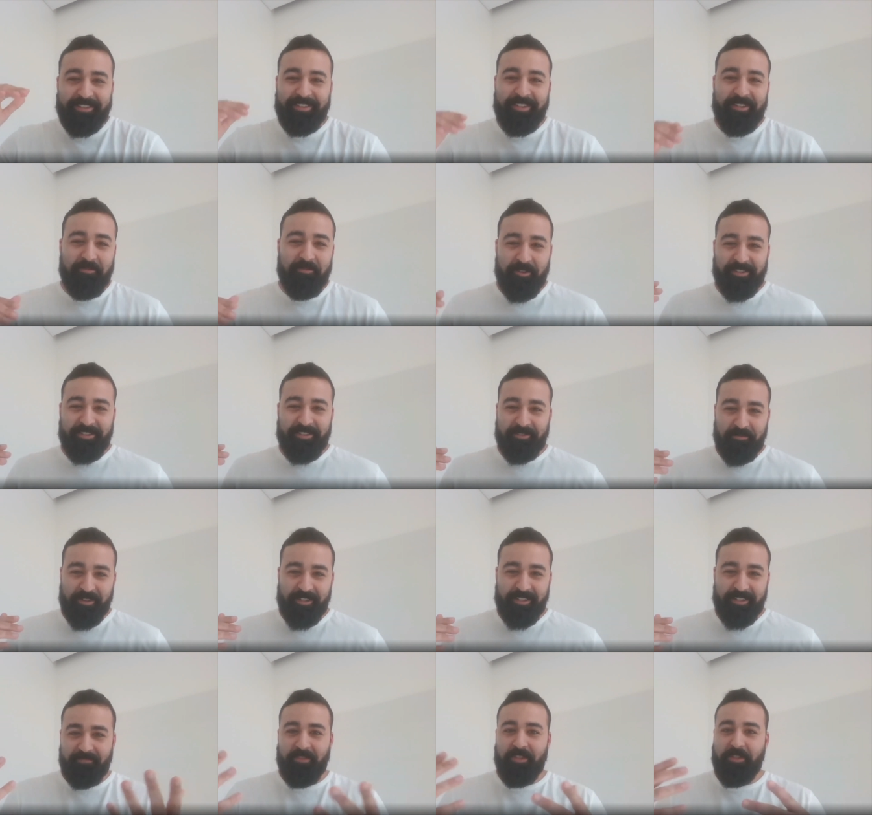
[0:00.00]
It was
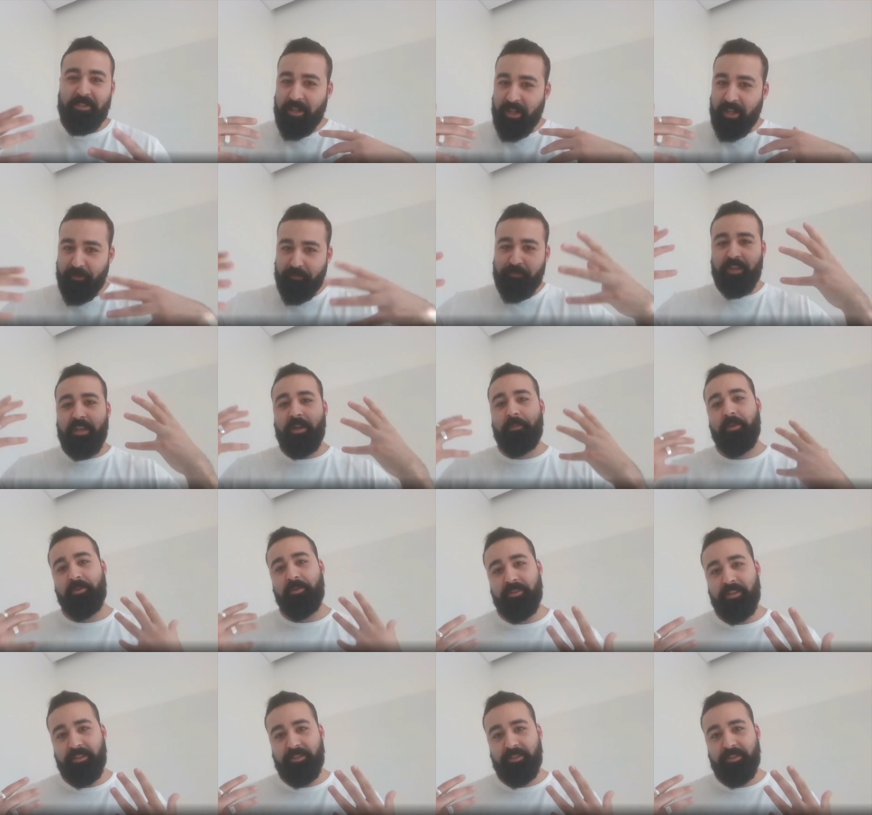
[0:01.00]
really, you can think
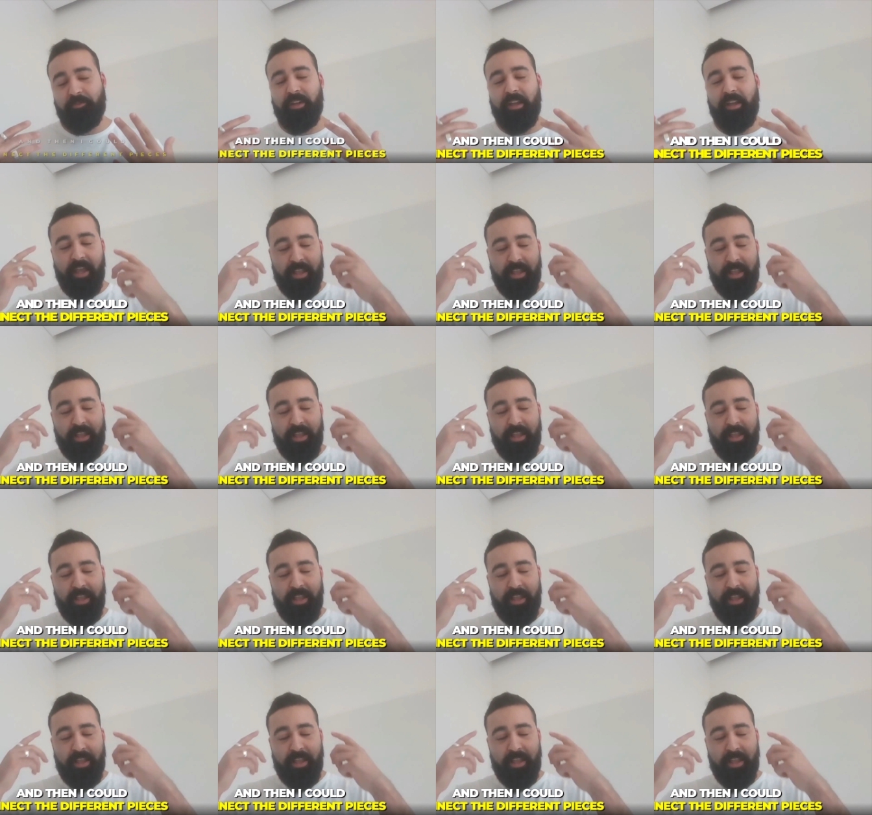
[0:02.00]
about this way.